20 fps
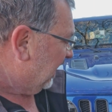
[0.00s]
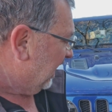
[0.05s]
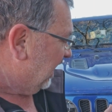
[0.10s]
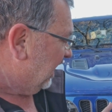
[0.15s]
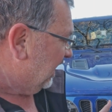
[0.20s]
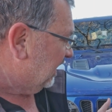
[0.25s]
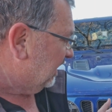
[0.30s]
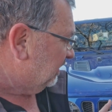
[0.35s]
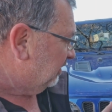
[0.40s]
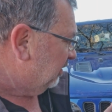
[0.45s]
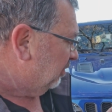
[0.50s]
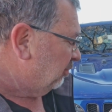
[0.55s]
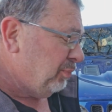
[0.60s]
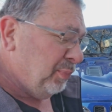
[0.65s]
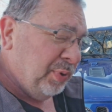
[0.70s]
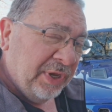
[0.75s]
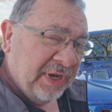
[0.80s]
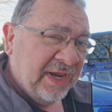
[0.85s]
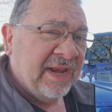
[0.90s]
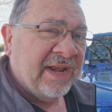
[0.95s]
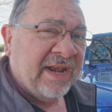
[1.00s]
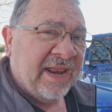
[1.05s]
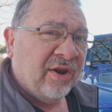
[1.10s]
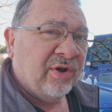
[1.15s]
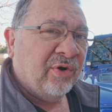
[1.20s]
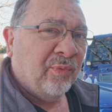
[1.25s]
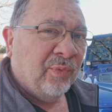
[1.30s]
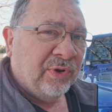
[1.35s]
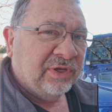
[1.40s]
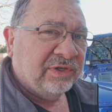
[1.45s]
And picking
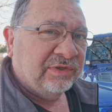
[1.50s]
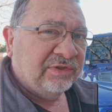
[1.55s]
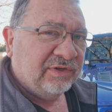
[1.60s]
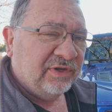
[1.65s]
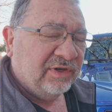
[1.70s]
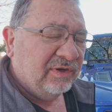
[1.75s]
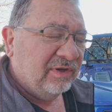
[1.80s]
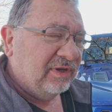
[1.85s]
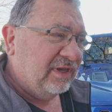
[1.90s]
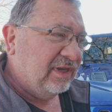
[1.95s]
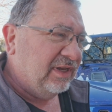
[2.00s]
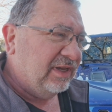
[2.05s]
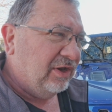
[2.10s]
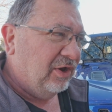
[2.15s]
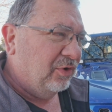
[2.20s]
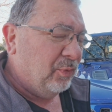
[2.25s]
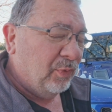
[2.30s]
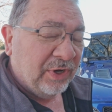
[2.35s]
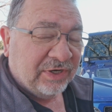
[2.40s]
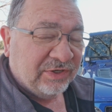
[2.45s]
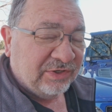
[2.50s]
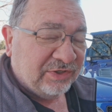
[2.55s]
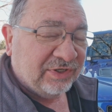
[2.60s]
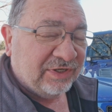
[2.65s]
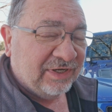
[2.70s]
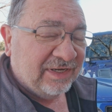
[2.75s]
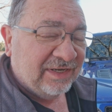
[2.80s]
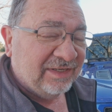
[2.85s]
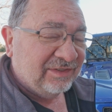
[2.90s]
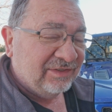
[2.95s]
out a
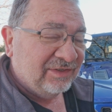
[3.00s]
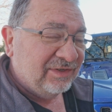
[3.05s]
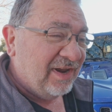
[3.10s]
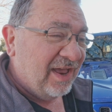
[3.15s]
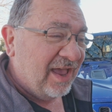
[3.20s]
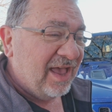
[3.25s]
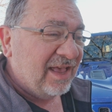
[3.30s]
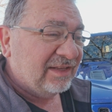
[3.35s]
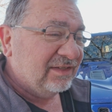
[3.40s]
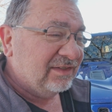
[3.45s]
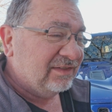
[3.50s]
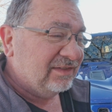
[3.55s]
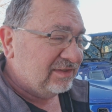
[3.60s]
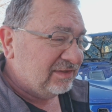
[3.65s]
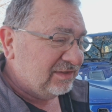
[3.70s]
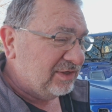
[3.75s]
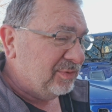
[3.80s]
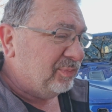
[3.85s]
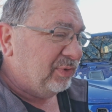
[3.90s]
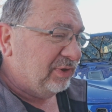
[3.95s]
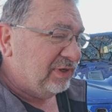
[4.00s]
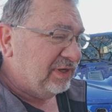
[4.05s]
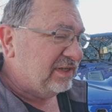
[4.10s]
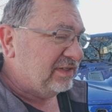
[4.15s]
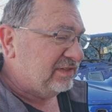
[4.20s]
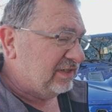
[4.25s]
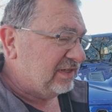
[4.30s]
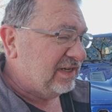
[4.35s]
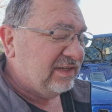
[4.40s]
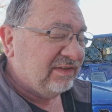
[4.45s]
winch is not
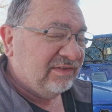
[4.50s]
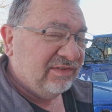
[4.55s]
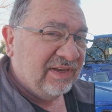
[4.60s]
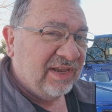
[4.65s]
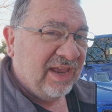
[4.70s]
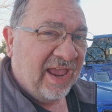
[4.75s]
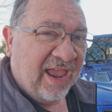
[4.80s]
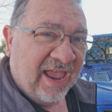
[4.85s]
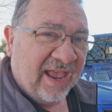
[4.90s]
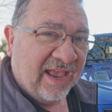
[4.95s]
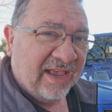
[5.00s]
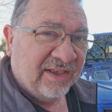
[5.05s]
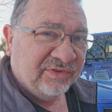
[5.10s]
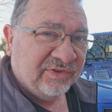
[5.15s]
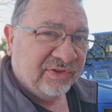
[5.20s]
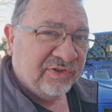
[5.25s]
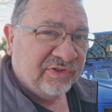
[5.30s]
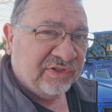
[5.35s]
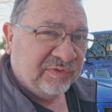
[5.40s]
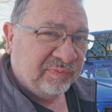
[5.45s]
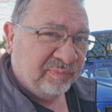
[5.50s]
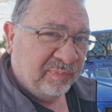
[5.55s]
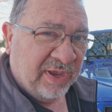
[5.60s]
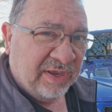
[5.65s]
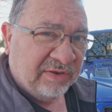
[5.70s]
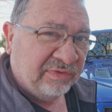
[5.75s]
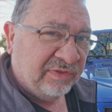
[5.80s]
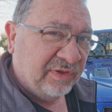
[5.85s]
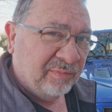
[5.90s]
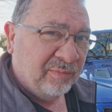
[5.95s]
simply as easy as
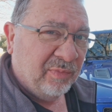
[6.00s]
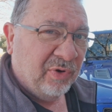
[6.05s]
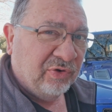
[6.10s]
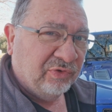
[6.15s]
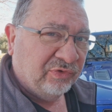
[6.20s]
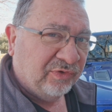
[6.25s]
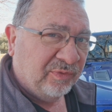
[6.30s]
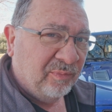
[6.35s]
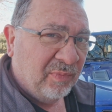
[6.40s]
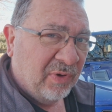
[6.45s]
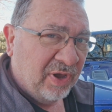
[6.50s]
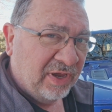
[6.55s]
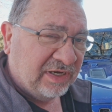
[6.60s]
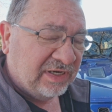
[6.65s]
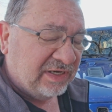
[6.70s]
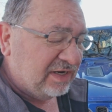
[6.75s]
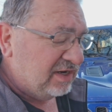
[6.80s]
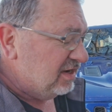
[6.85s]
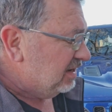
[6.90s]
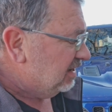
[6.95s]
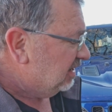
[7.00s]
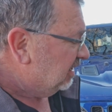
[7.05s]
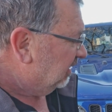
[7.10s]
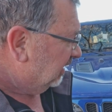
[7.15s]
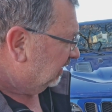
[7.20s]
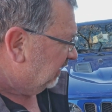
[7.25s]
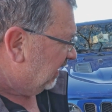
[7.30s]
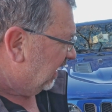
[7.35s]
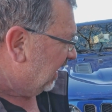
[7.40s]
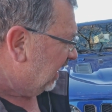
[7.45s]
spend the most money.
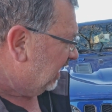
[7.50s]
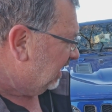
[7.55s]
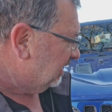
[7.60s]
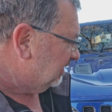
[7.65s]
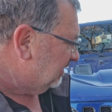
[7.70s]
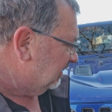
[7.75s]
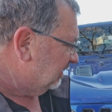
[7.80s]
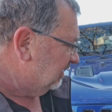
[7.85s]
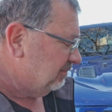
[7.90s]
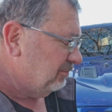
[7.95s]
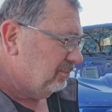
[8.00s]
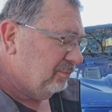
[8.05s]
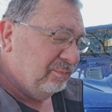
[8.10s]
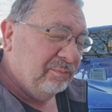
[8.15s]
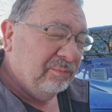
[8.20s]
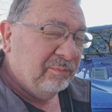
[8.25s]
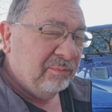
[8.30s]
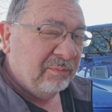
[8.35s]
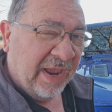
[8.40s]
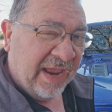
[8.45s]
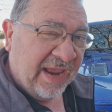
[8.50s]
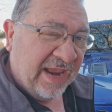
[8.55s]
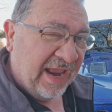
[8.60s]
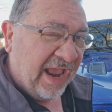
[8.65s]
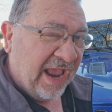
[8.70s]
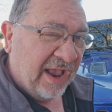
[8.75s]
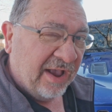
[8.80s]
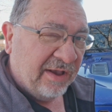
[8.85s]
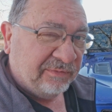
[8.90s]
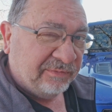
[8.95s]
That may
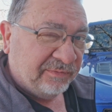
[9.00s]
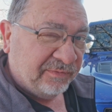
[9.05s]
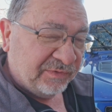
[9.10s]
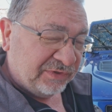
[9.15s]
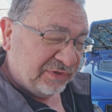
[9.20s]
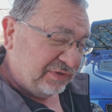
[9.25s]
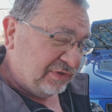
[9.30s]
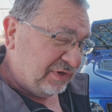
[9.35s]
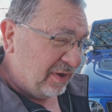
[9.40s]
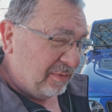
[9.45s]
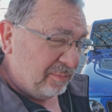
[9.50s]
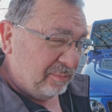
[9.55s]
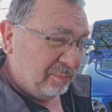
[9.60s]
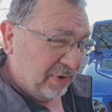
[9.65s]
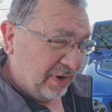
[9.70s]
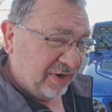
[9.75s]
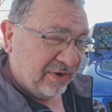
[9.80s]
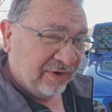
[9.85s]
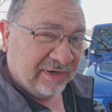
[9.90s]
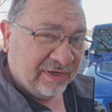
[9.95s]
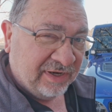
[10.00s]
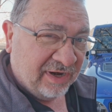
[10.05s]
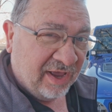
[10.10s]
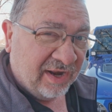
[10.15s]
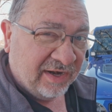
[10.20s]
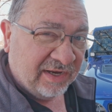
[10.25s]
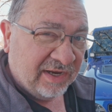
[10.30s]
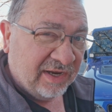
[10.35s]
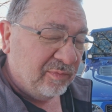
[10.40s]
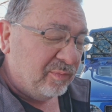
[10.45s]
have some bearing
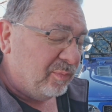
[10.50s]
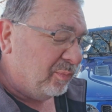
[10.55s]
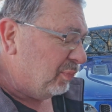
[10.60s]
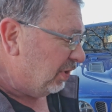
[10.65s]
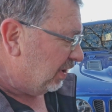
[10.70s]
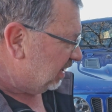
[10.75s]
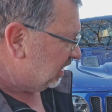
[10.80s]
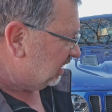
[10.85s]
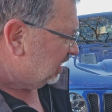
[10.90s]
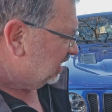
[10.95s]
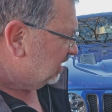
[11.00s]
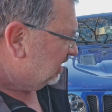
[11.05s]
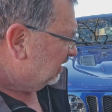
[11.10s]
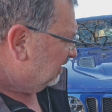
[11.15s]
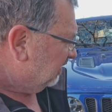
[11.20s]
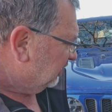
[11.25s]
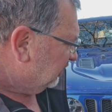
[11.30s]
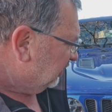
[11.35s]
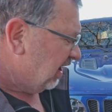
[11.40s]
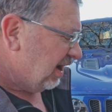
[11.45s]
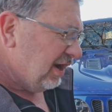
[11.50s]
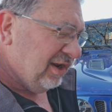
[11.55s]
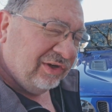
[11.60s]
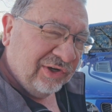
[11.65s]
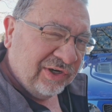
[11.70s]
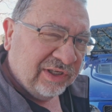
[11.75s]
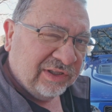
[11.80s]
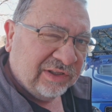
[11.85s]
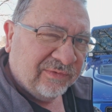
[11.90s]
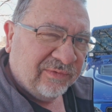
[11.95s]
on it, but you got to
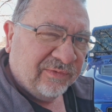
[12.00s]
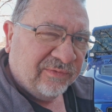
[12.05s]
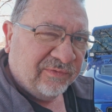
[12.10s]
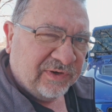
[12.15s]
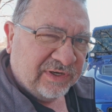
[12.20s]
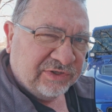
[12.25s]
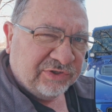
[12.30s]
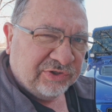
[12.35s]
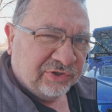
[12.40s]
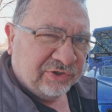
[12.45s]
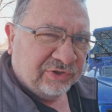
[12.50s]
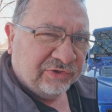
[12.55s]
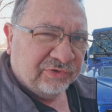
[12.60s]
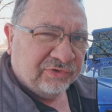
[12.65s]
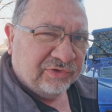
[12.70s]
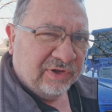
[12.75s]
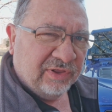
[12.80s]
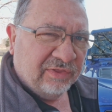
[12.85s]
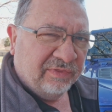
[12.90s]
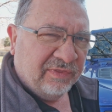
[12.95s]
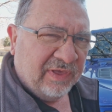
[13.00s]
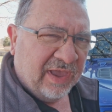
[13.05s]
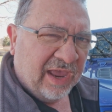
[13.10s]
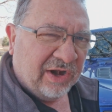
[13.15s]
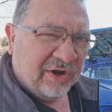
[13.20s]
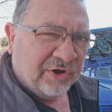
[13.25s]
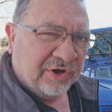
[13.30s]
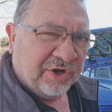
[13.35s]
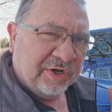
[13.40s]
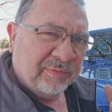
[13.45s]
look at the features
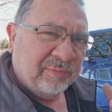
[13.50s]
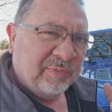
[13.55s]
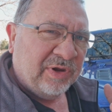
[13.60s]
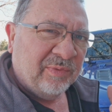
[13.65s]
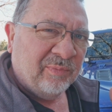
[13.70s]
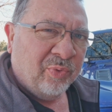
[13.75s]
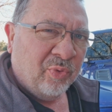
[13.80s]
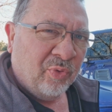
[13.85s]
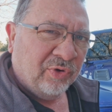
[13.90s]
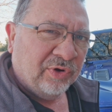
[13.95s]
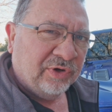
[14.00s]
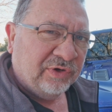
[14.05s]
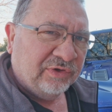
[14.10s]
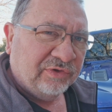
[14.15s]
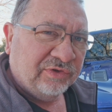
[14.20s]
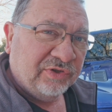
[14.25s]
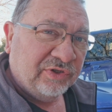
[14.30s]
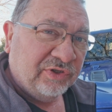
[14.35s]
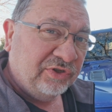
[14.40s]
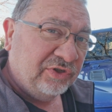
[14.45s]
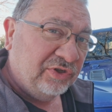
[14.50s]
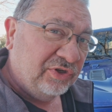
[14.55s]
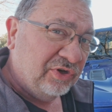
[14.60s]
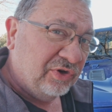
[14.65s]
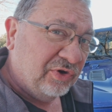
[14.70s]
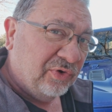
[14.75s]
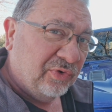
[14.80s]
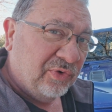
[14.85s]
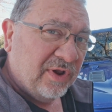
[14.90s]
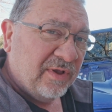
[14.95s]
that are going to be important to
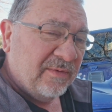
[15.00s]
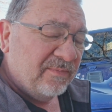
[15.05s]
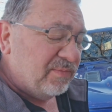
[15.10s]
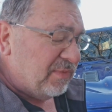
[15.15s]
you.